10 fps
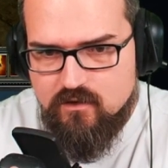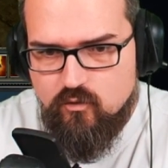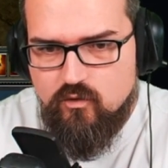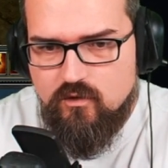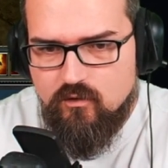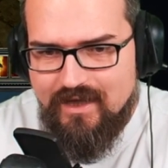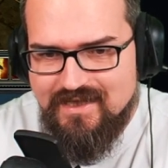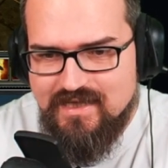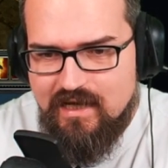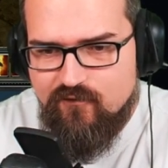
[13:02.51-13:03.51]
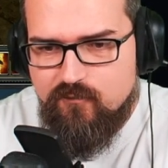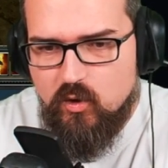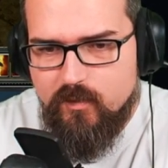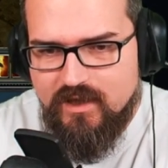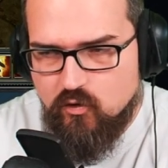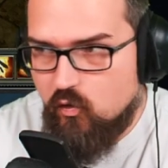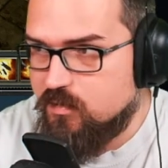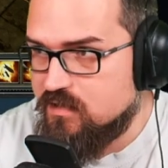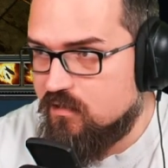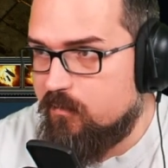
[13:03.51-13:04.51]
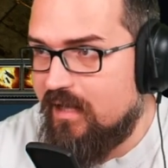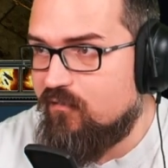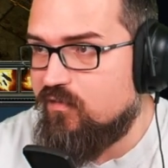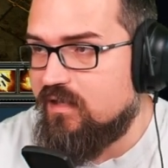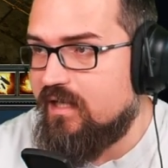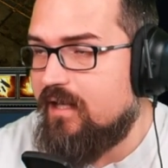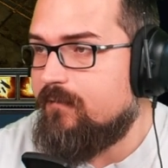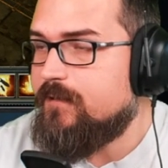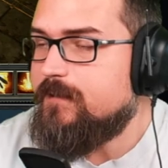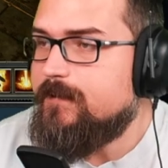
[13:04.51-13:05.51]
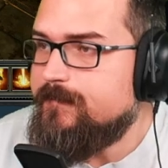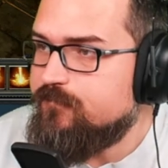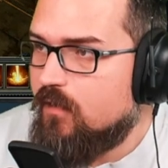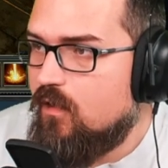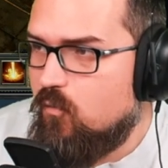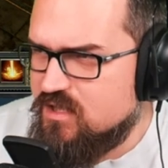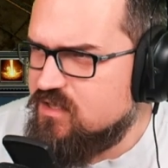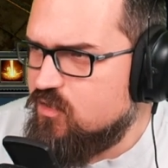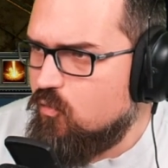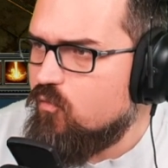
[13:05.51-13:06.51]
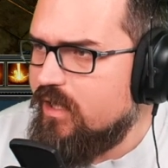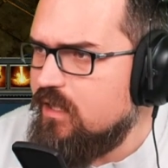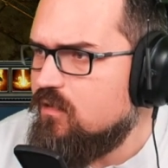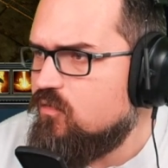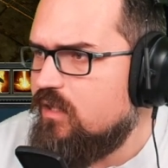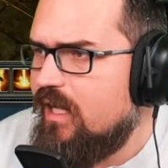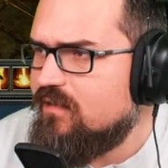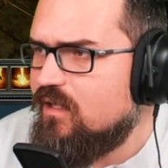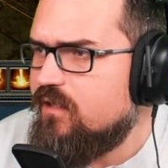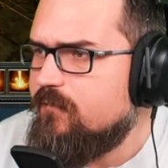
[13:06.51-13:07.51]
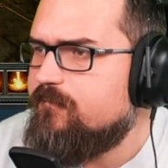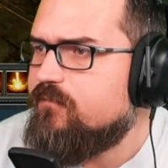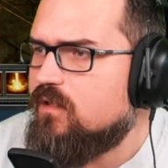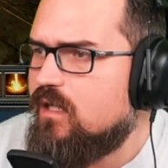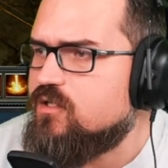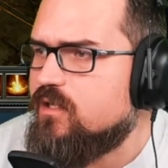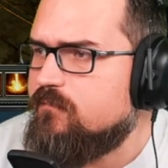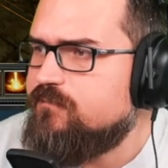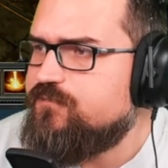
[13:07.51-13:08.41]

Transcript: Do let us have permanent corpses on the battlefield again. Was it 2 already who had that? Gotcha.